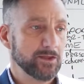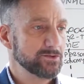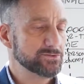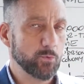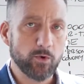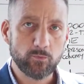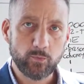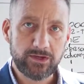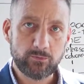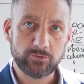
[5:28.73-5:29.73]
So what
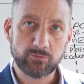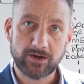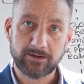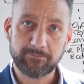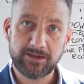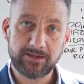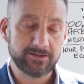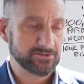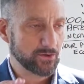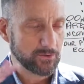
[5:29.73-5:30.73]
we would
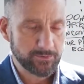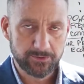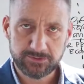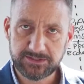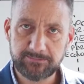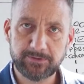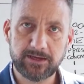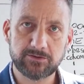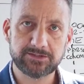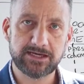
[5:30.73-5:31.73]
recommend, talk with your
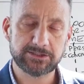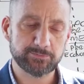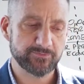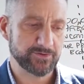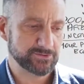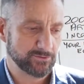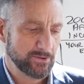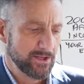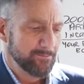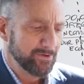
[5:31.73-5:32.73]
CPA or tax professional,
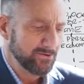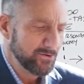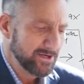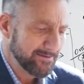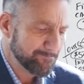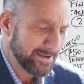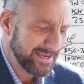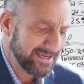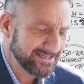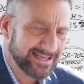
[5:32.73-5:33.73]
but look at
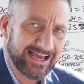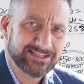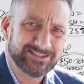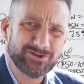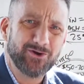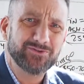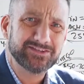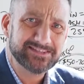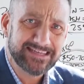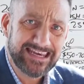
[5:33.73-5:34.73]
paying taxes on the
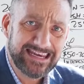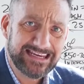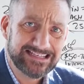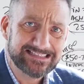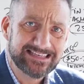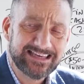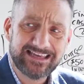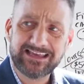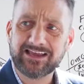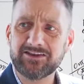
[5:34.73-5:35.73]
seeds,
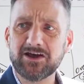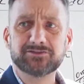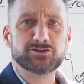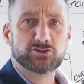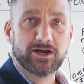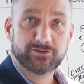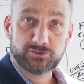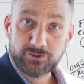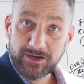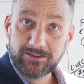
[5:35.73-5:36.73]
not the tractor
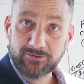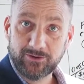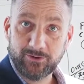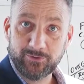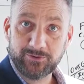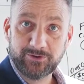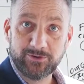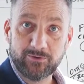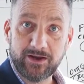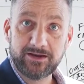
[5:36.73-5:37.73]
trailer load,
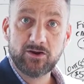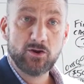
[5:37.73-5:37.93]
right?